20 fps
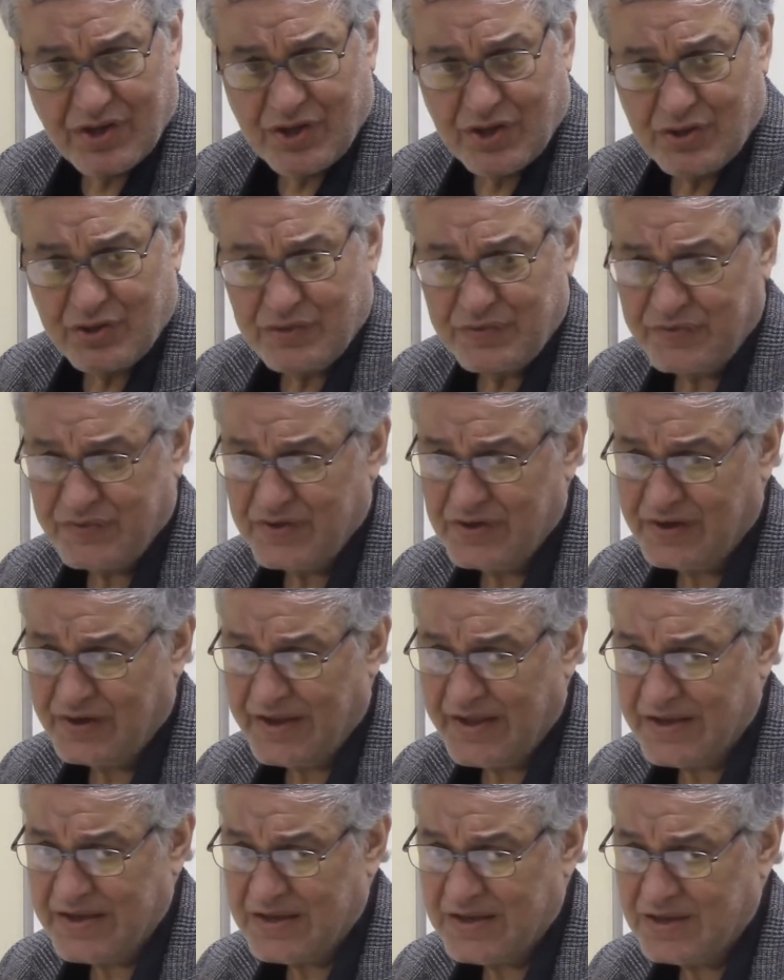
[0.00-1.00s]
like you
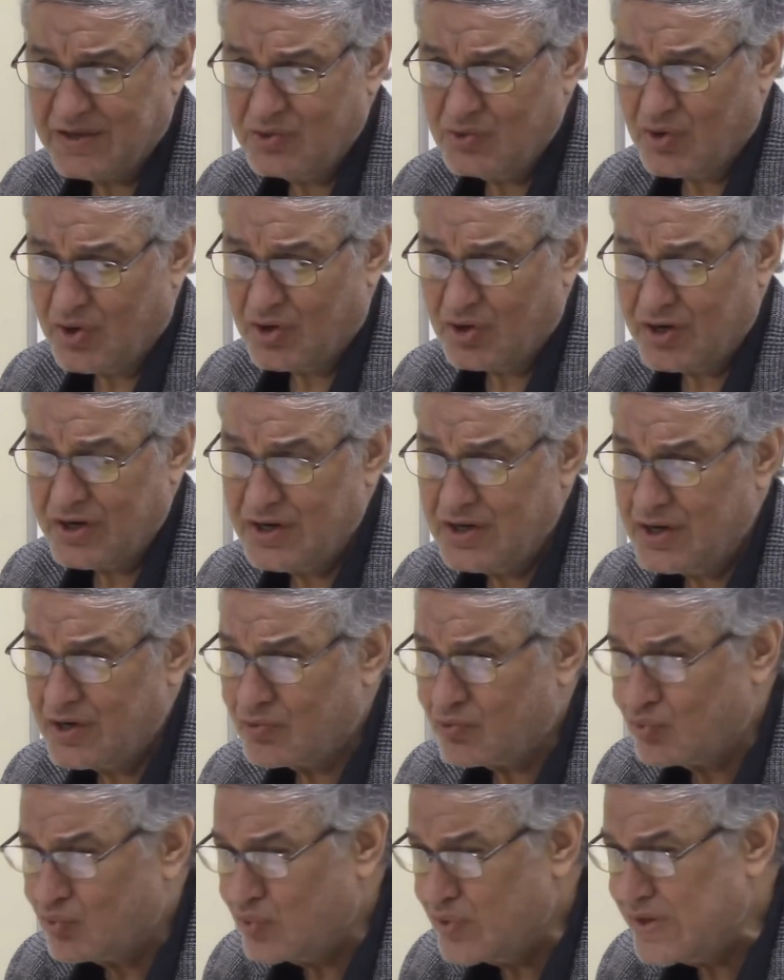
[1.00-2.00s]
are in a
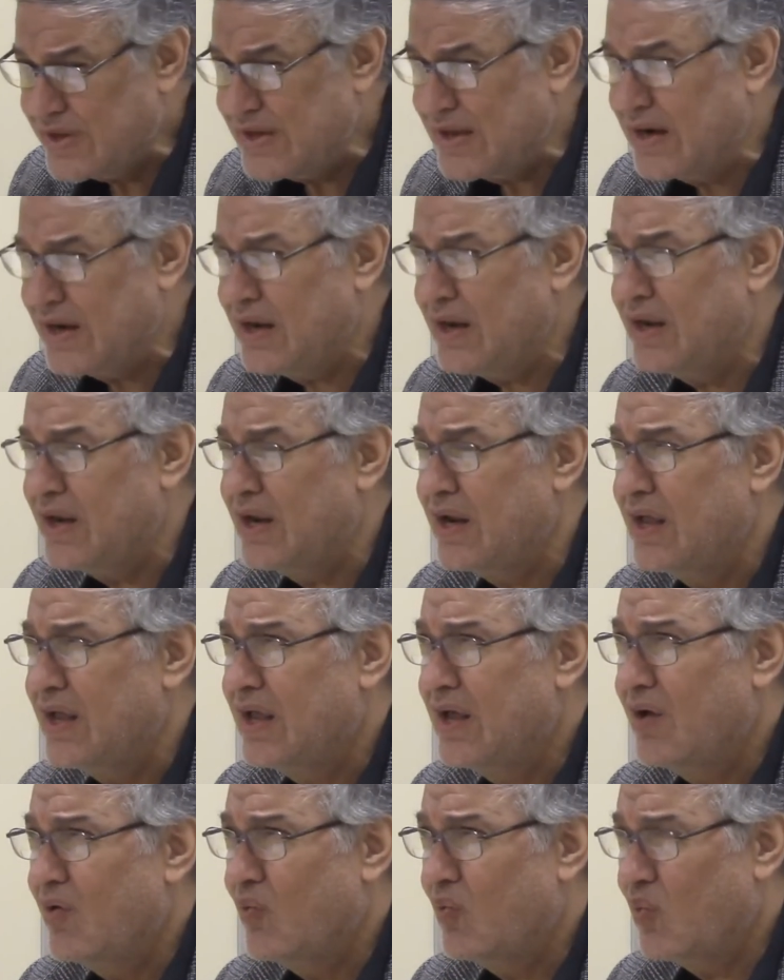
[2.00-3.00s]
real,
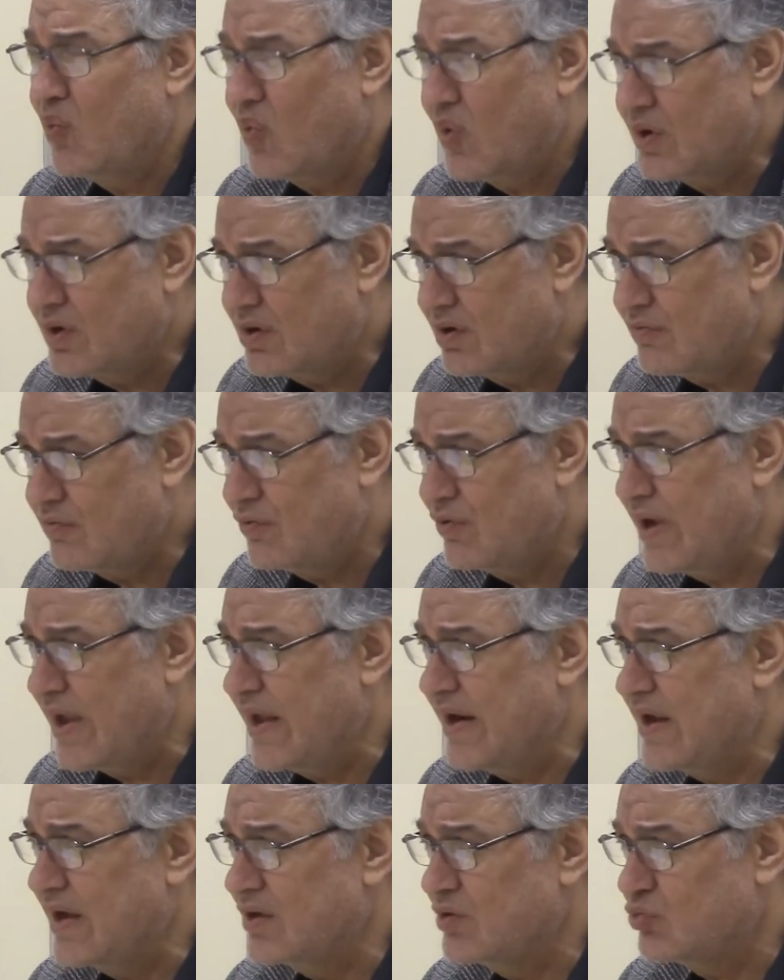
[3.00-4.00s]
wonderful, and a
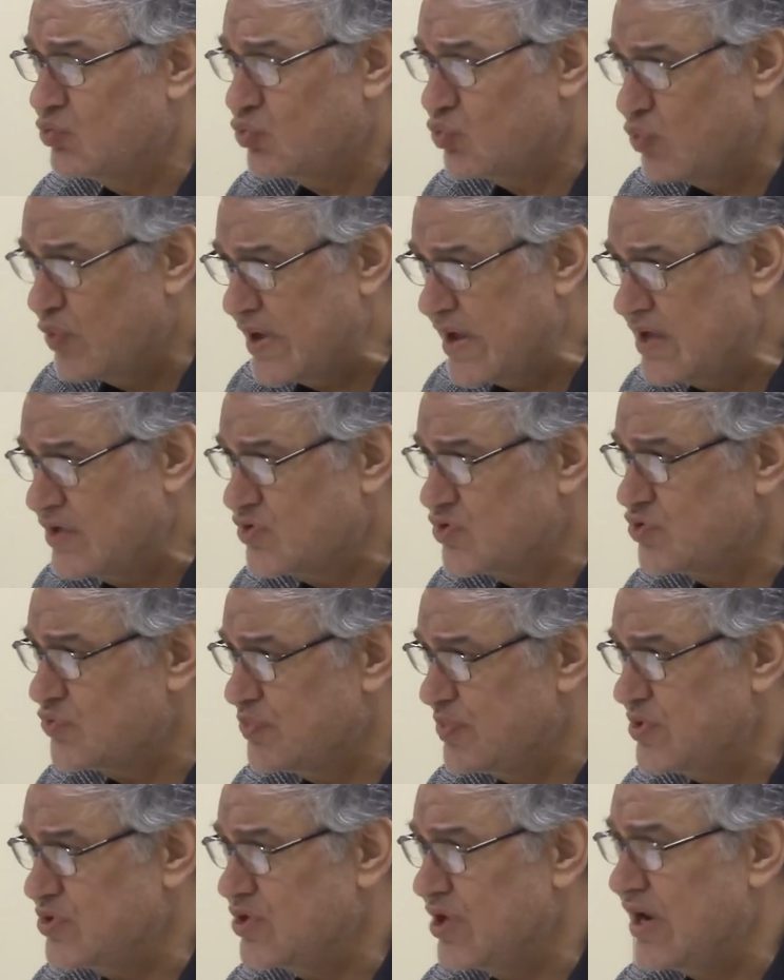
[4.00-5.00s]
great special
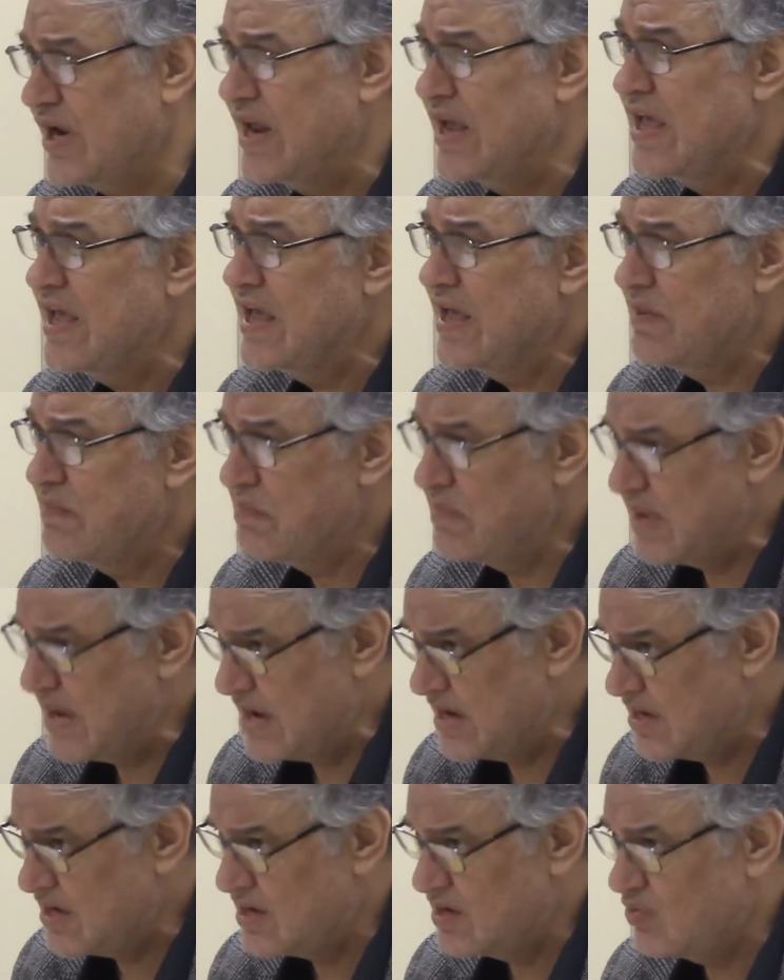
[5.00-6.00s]
meeting with
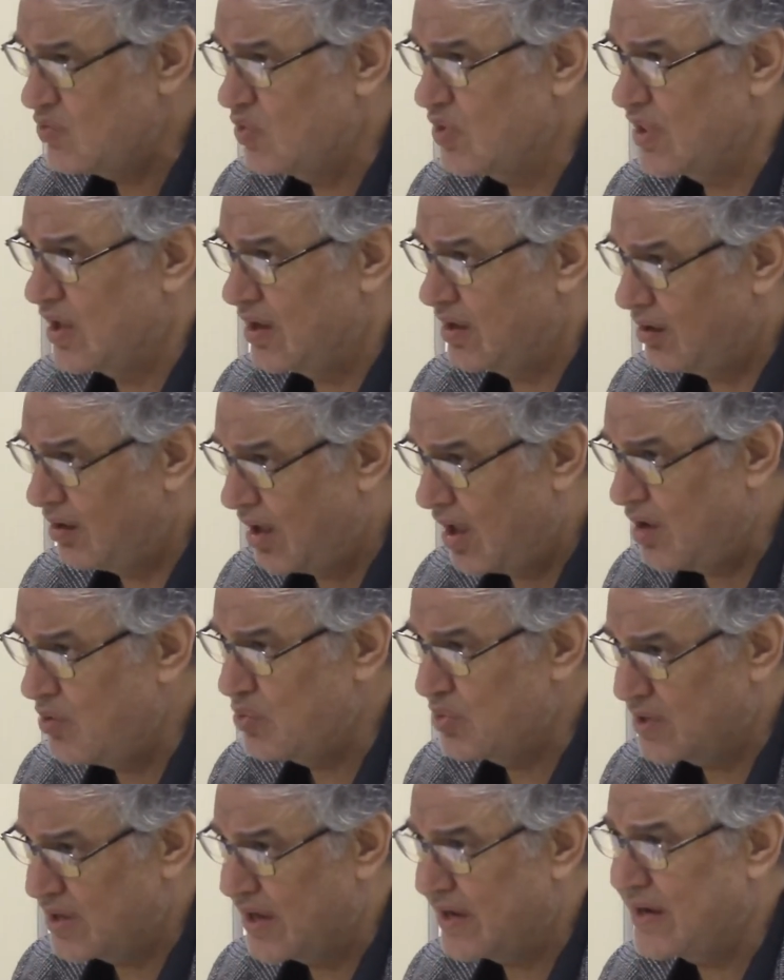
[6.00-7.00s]
Allah, with God
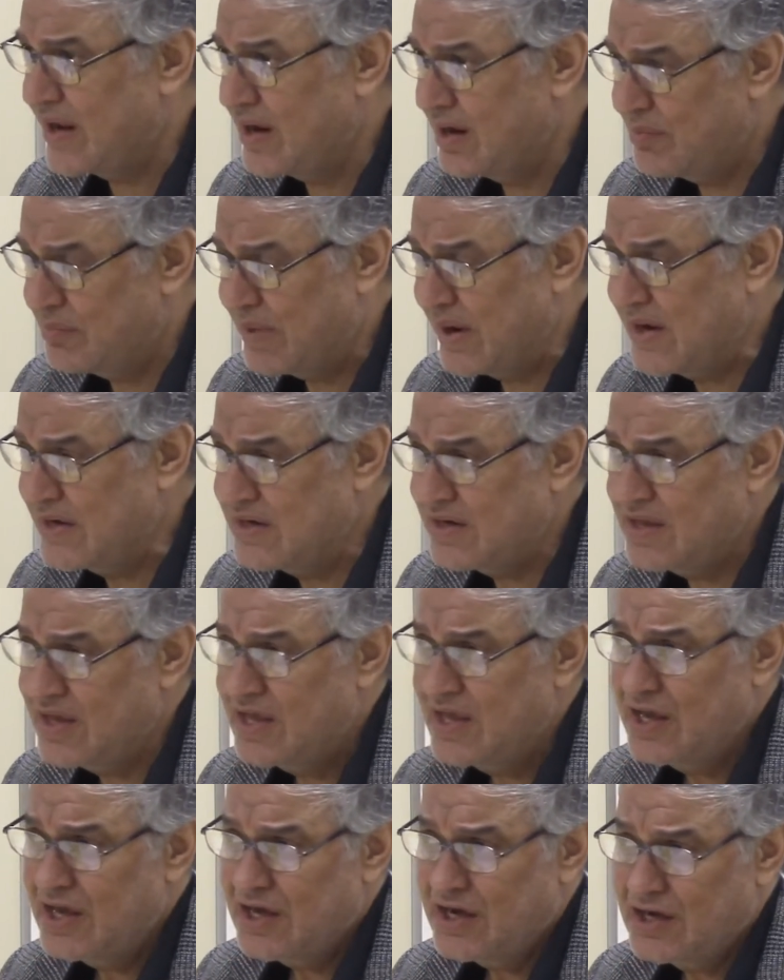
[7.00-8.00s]
Almighty in
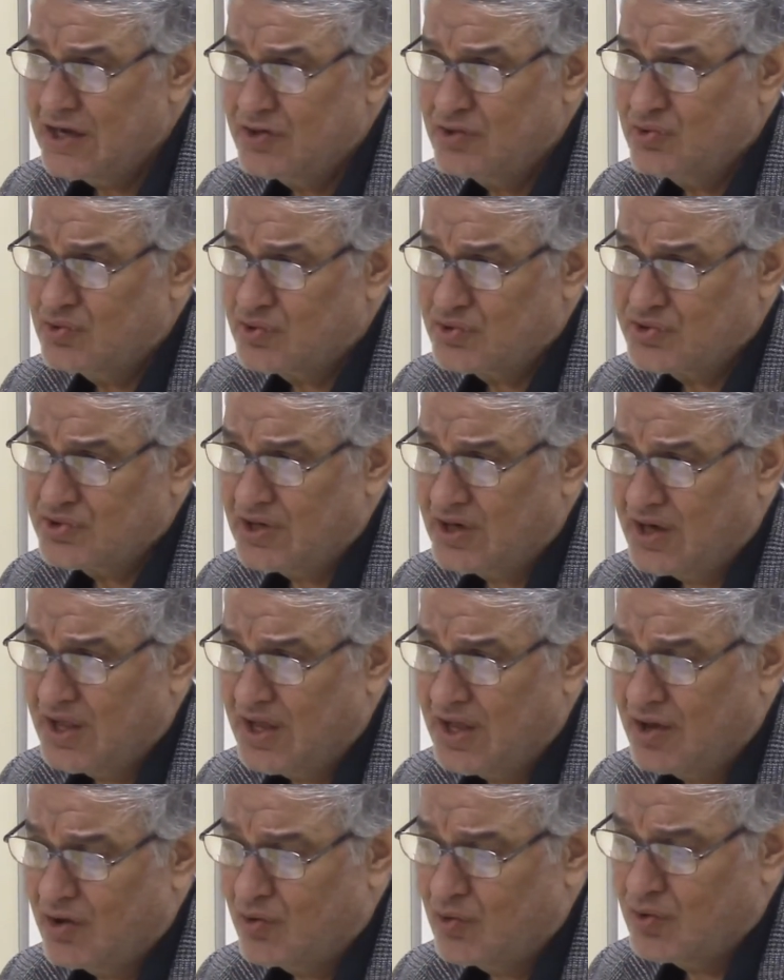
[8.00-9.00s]
your salah, or it
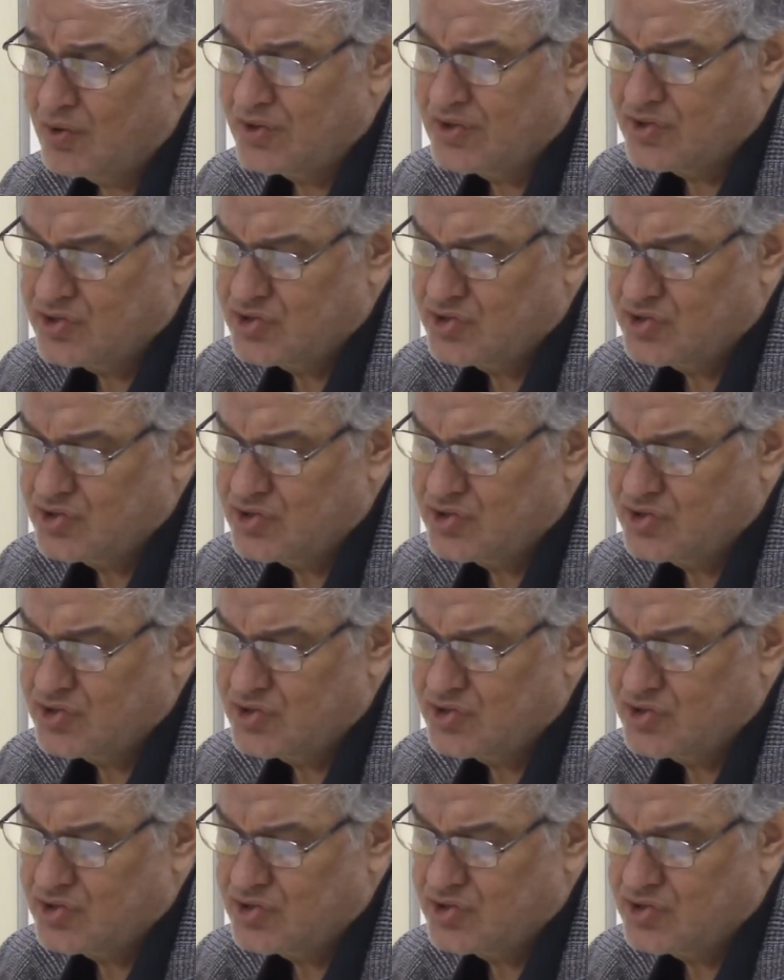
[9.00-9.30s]
is just,